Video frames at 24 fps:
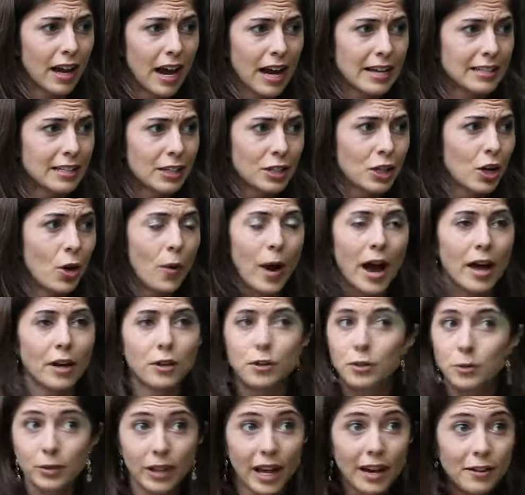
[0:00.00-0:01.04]
didn't know how to
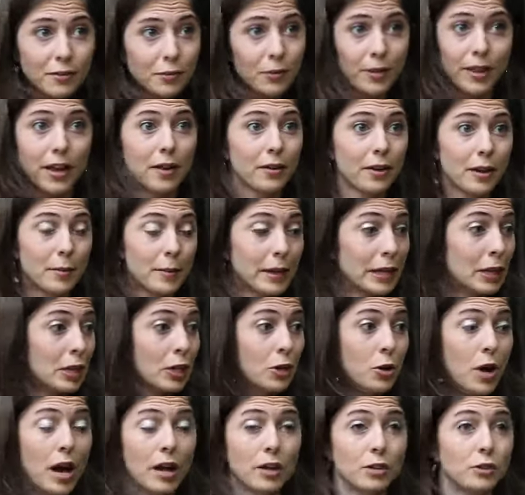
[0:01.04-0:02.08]
do life without him. I didn't
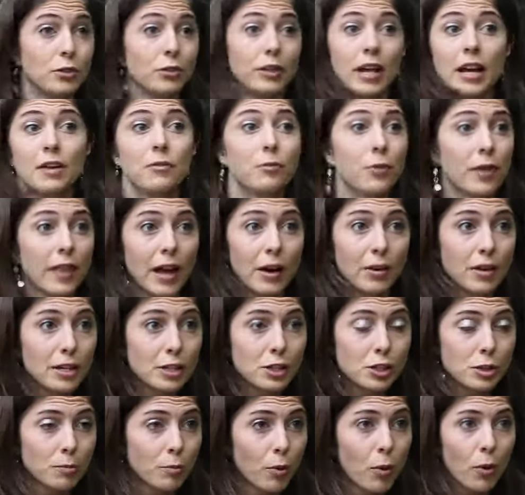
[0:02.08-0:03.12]
know how to do life without his
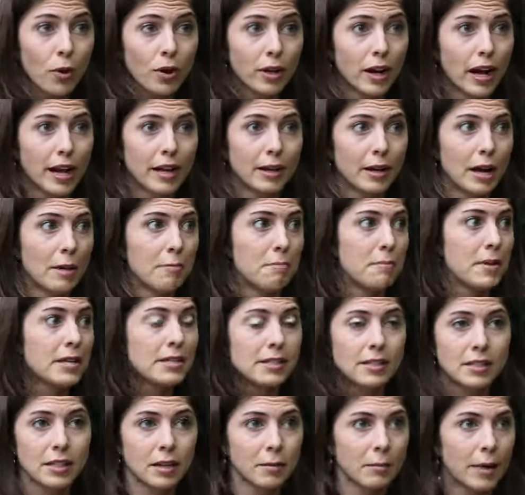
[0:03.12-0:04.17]
support. I
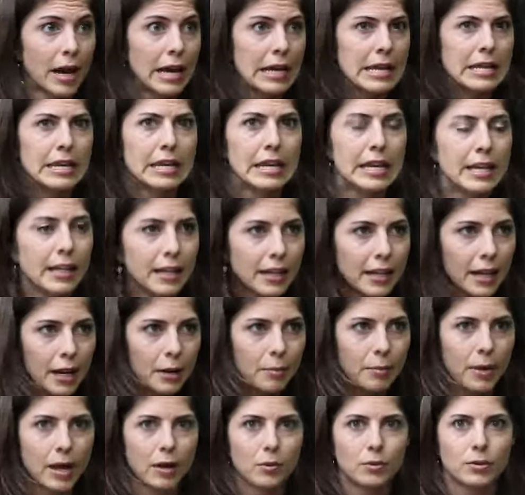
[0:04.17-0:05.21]
missed him. I needed
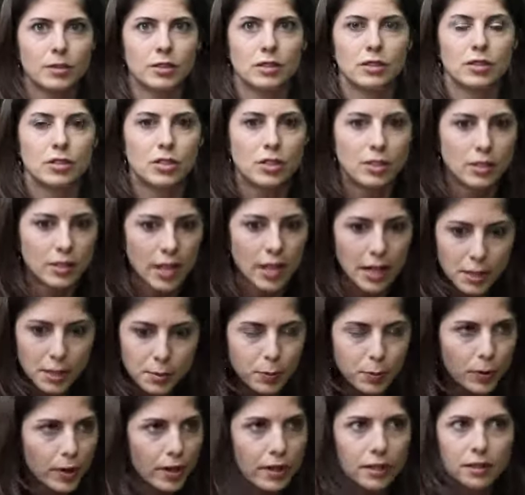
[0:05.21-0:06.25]
him. I was
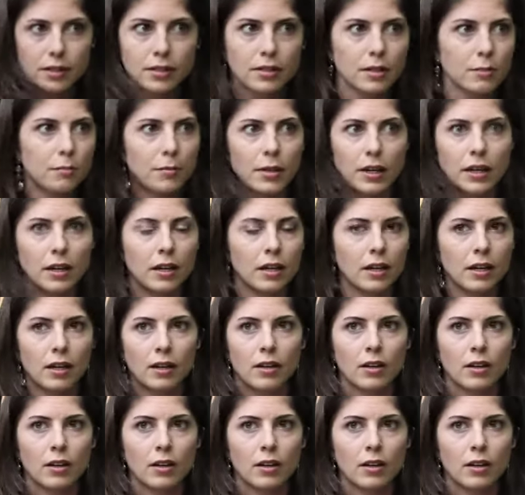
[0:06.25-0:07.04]
desperate to be,